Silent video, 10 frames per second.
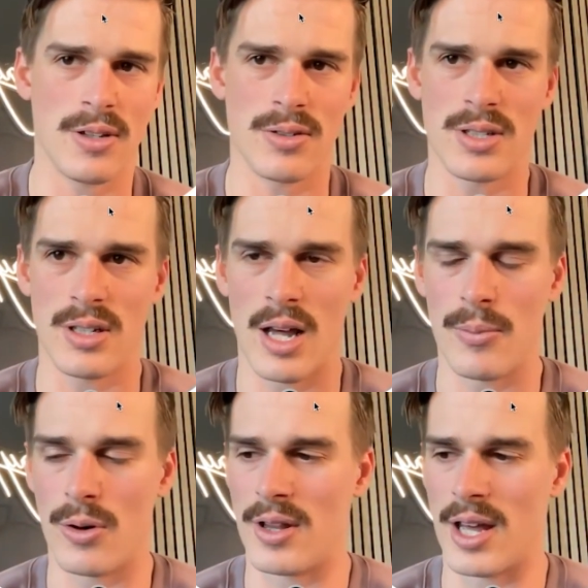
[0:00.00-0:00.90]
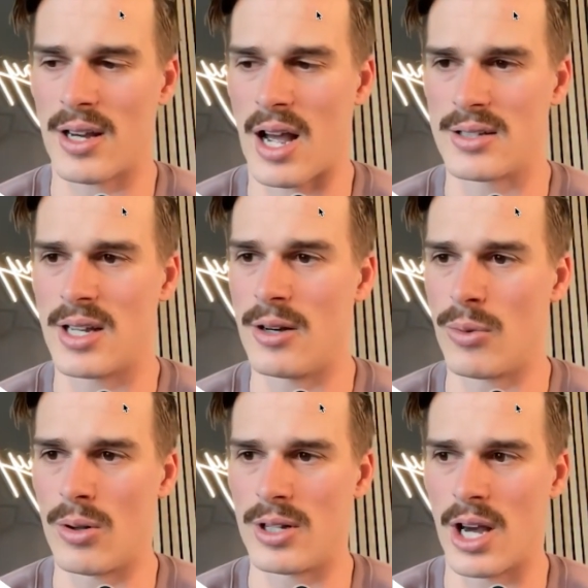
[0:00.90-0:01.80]
You'll see a lot more of that content
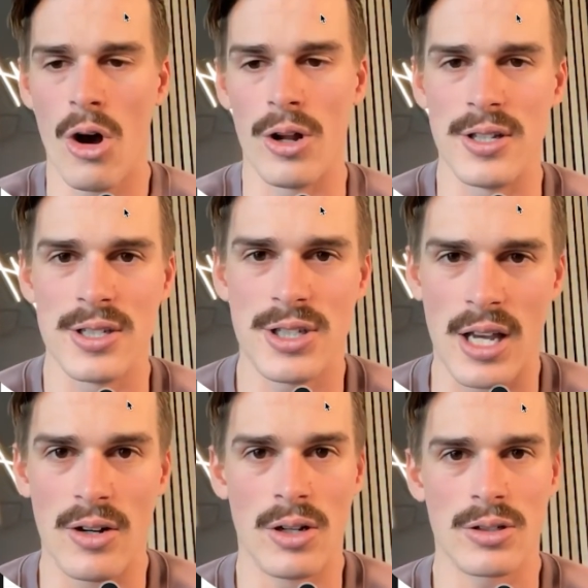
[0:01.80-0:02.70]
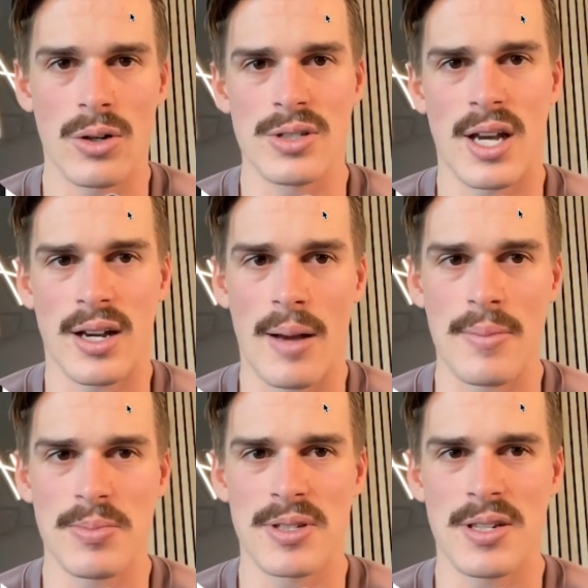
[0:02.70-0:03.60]
rolling out on this channel and Close.com
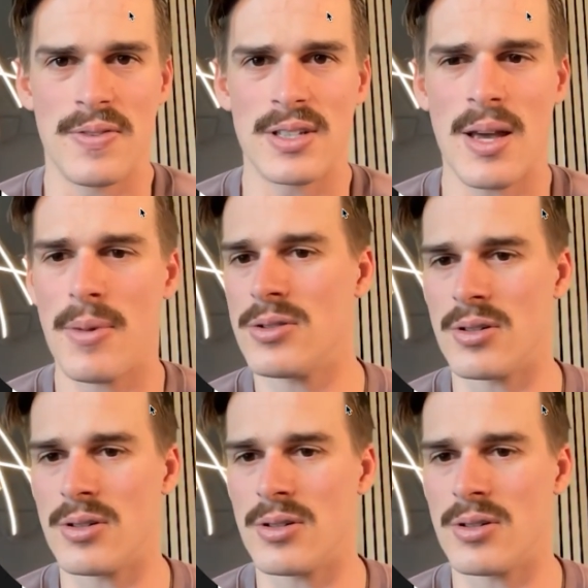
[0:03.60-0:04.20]
specific demos.